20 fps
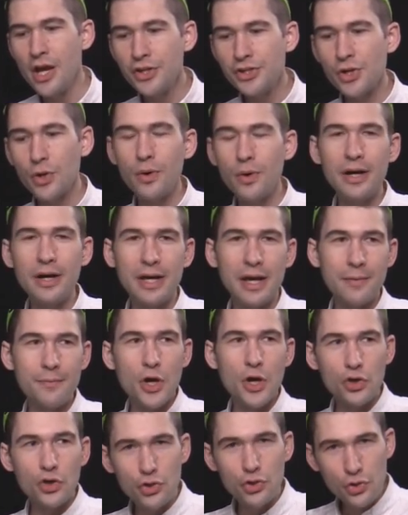So again,
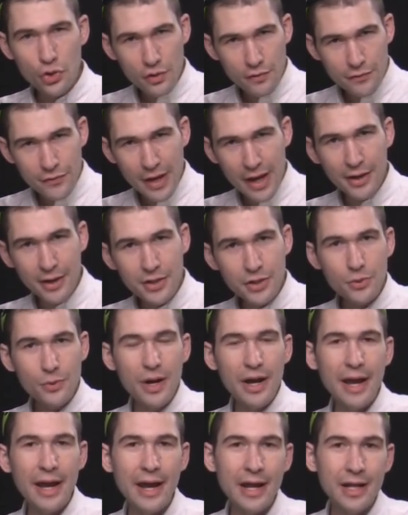good value,
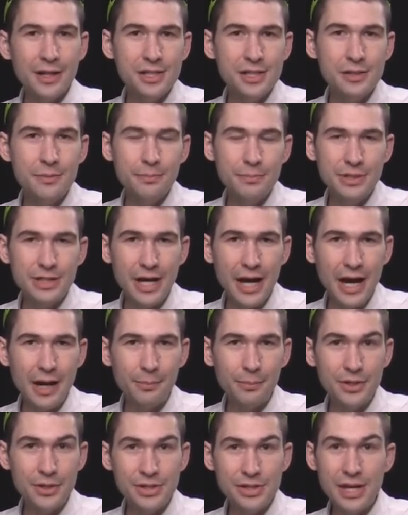handsome,
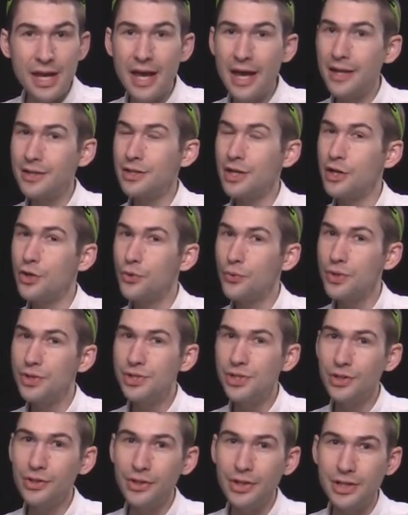timeless, and
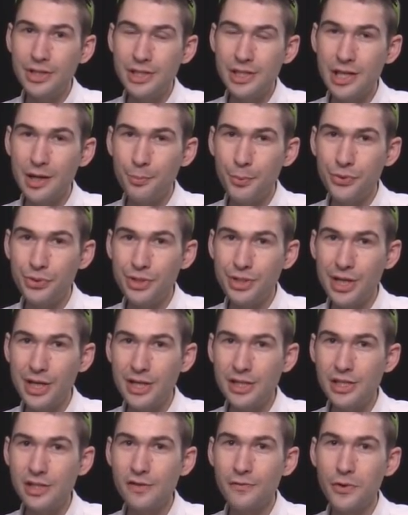increasingly in step with the
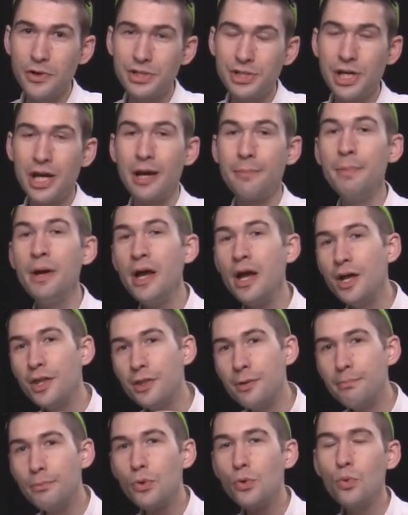tastes of our time.
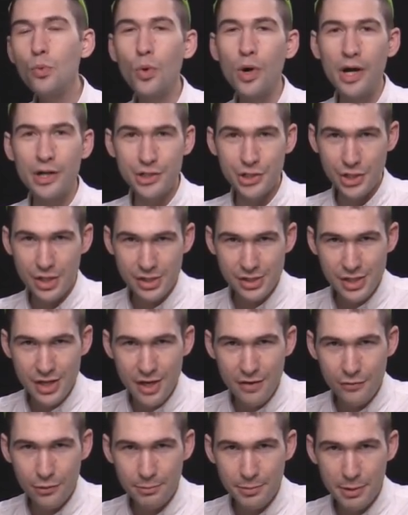The Moonwatch has
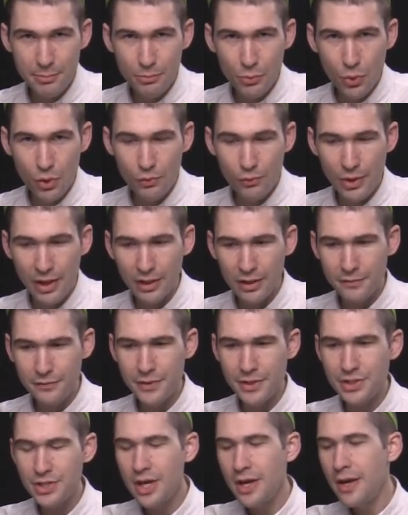never been more
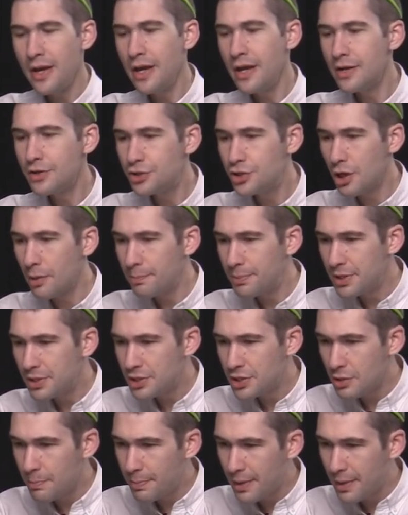relevant. Jumping into the